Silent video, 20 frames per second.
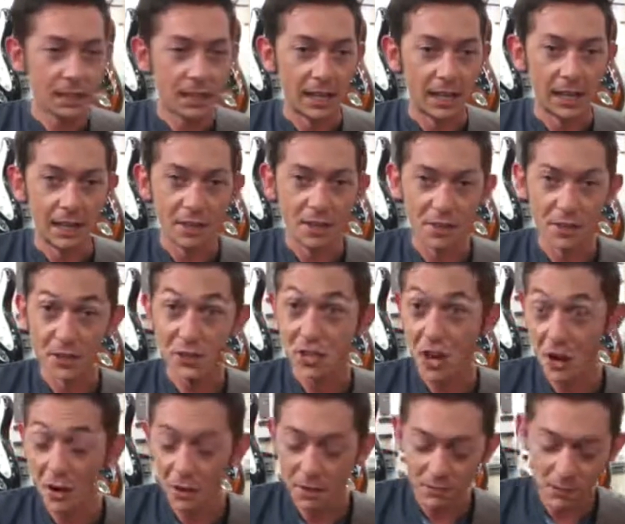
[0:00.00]
the
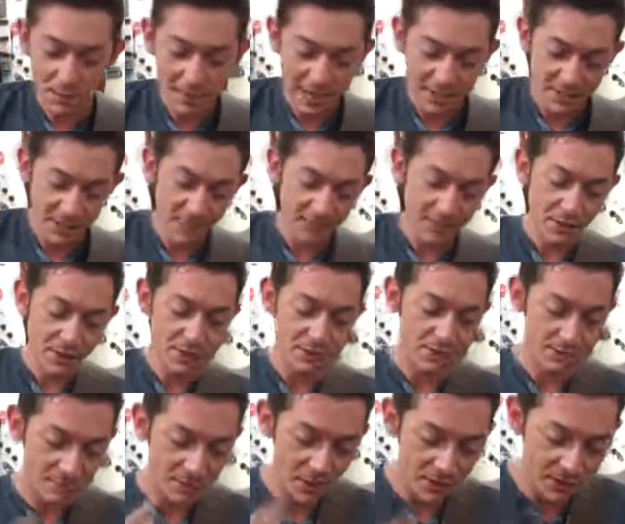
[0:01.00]
tone of it basically, and
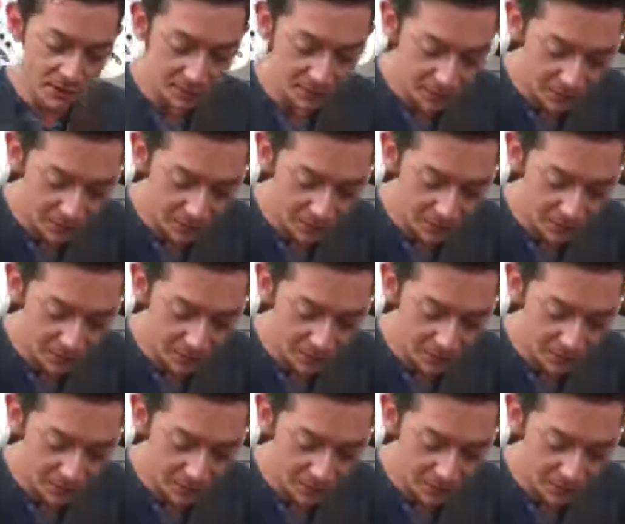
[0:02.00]
there's a